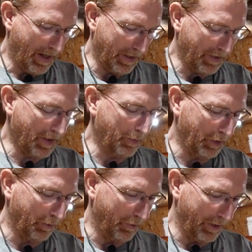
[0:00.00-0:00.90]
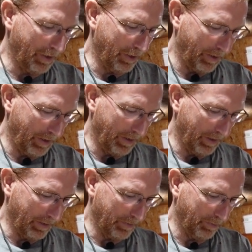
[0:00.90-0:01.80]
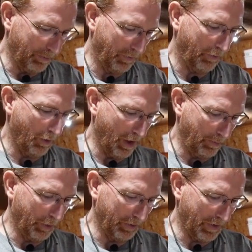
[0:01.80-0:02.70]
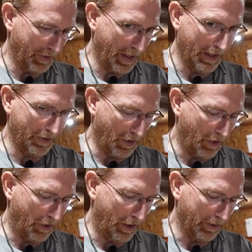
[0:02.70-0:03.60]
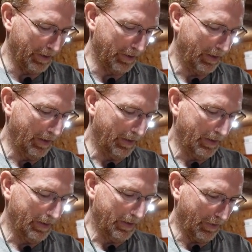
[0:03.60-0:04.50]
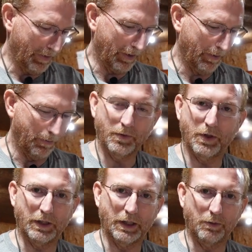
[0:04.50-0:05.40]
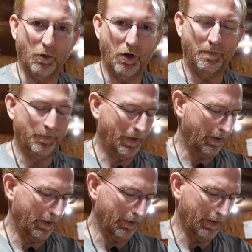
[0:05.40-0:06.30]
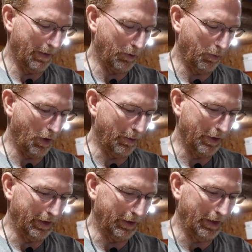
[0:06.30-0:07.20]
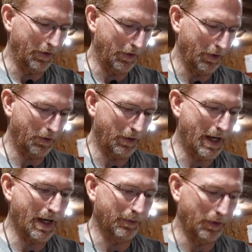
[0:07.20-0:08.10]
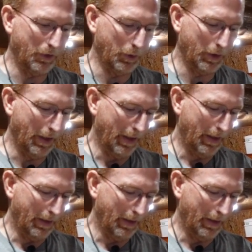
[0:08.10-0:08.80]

I guess I put the window in before I put the sides on the, the end wall. Uh, that was probably the easiest time to do it.